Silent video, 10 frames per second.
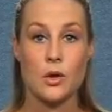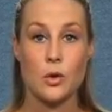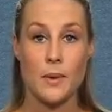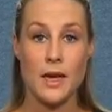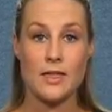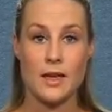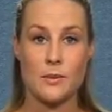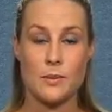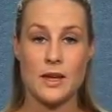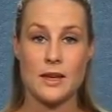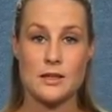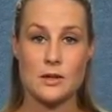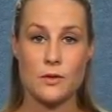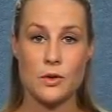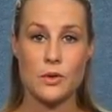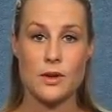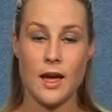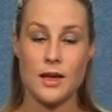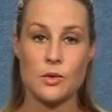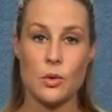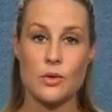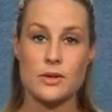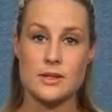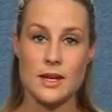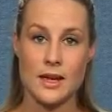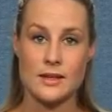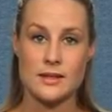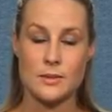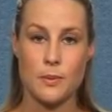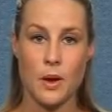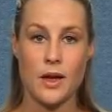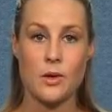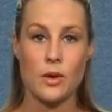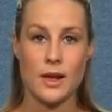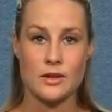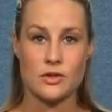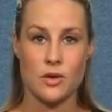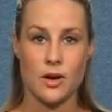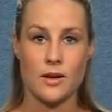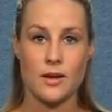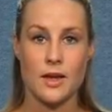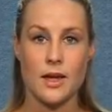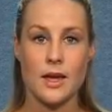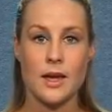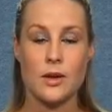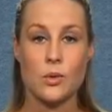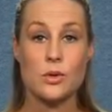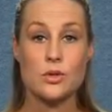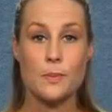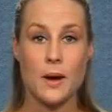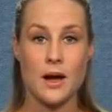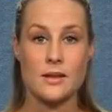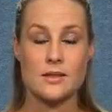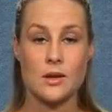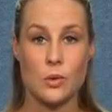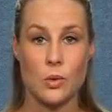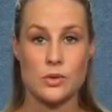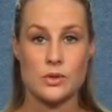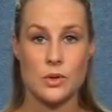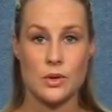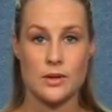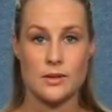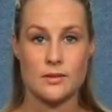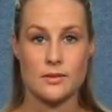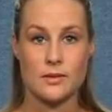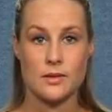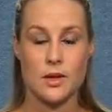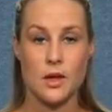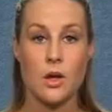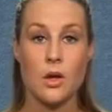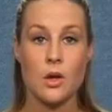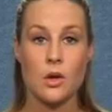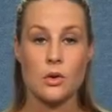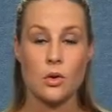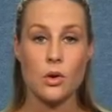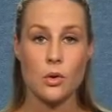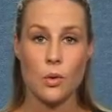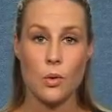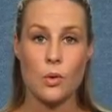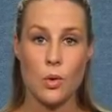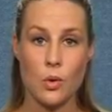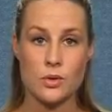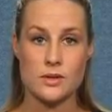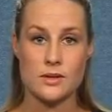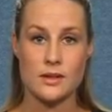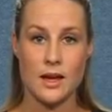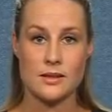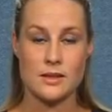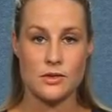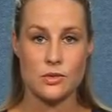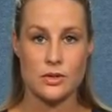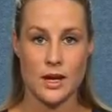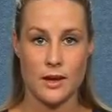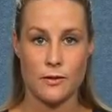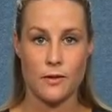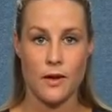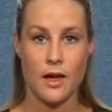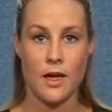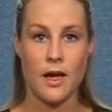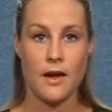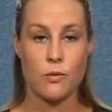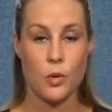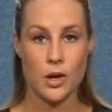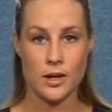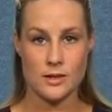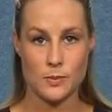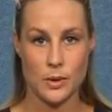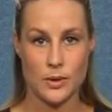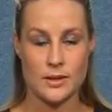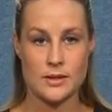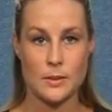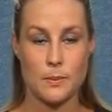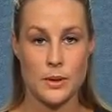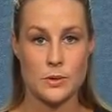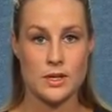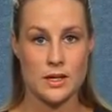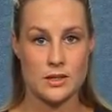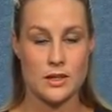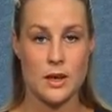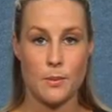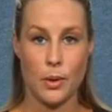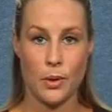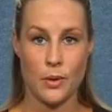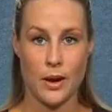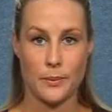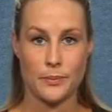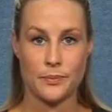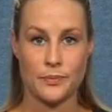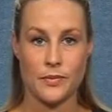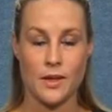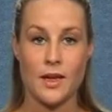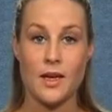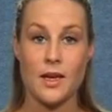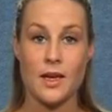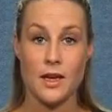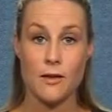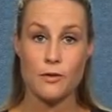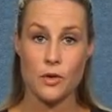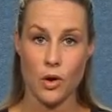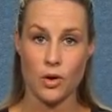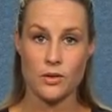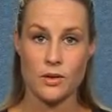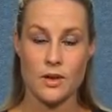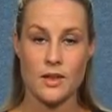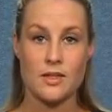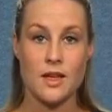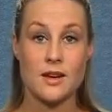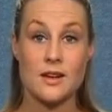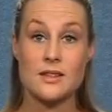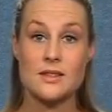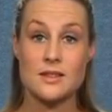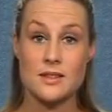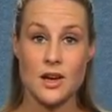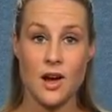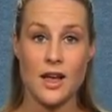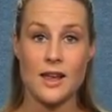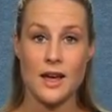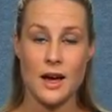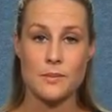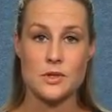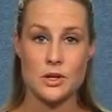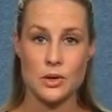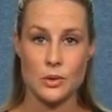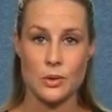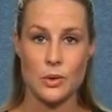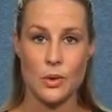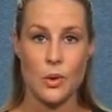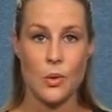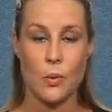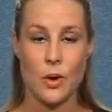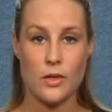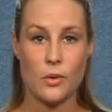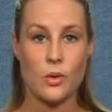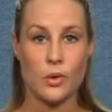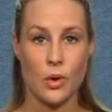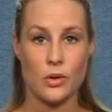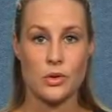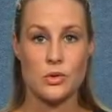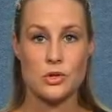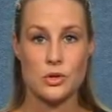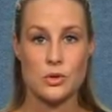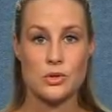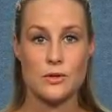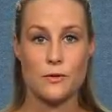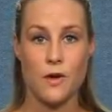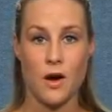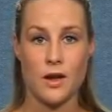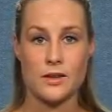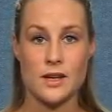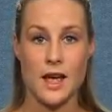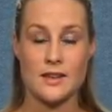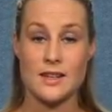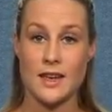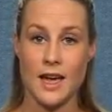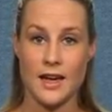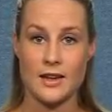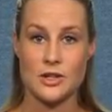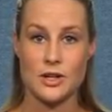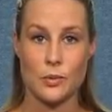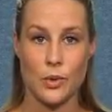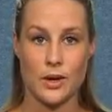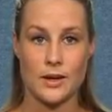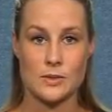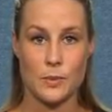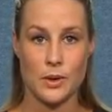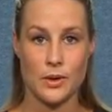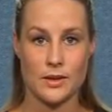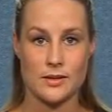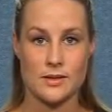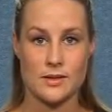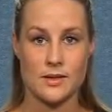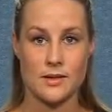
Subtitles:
You may then be interviewed and/or assessed by your lecturer in order to pass the course unit. Not all courses at Central TAFE have work experience built into program. If not, then it is entirely up to you whether or not you choose to find and engage in work experience.